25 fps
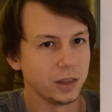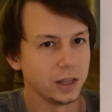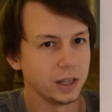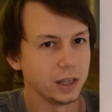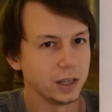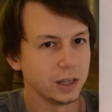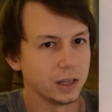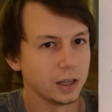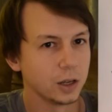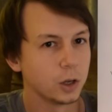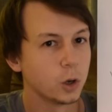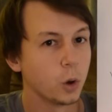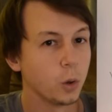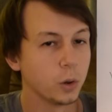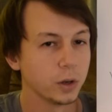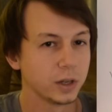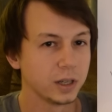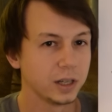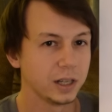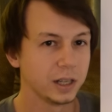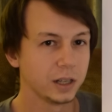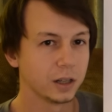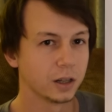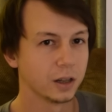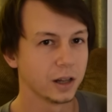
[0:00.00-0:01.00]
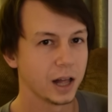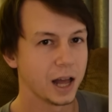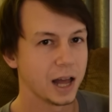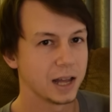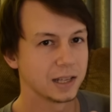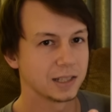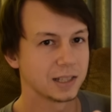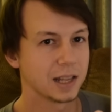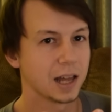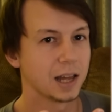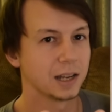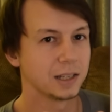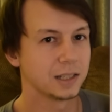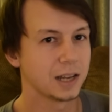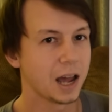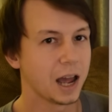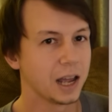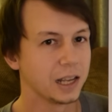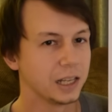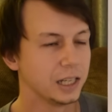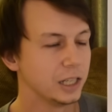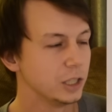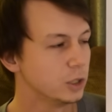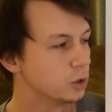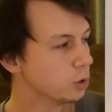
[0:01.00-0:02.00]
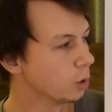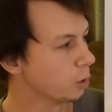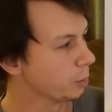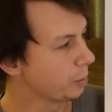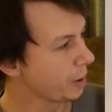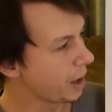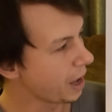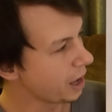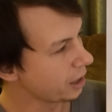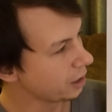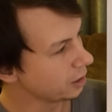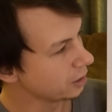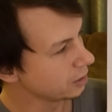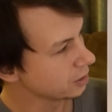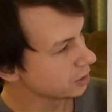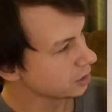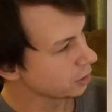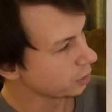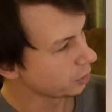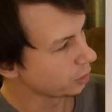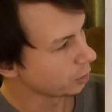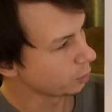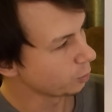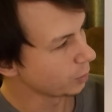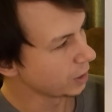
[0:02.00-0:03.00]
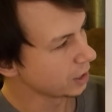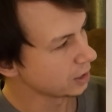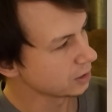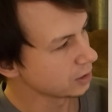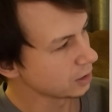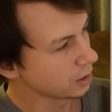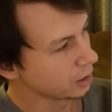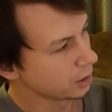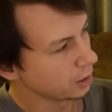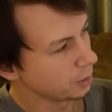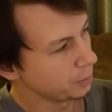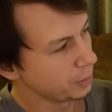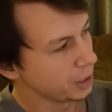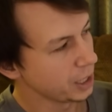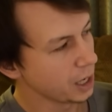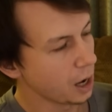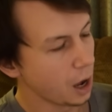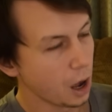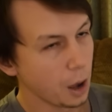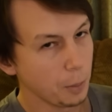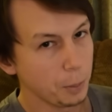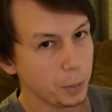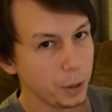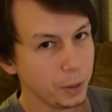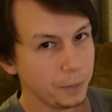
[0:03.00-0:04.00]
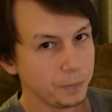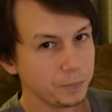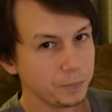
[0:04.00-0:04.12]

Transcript: the golden eagle has that dihedral pattern, so their wings are going to be up